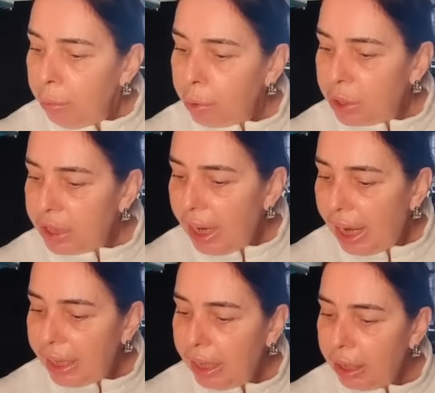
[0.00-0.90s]
but
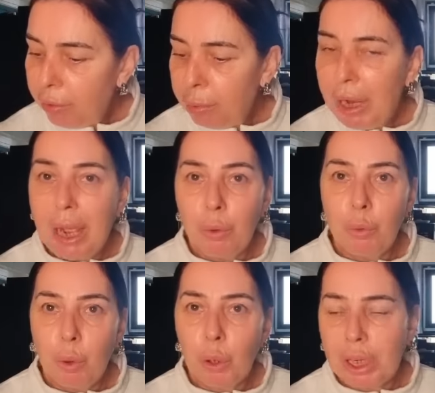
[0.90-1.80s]
today I've been out
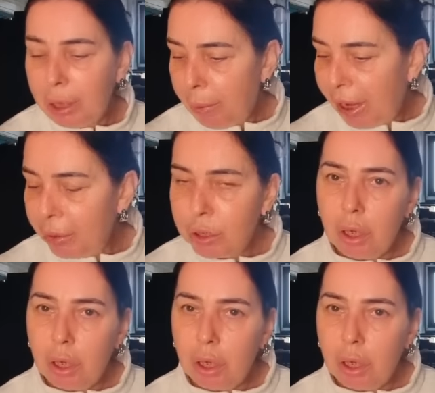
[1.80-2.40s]
walking about.